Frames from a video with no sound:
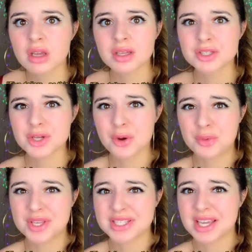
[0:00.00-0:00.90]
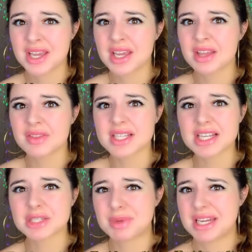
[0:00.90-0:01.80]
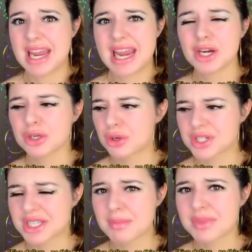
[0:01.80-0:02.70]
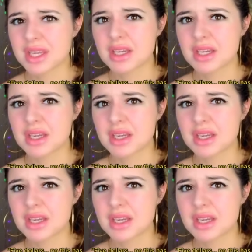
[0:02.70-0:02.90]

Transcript: No, this has to be an error or something.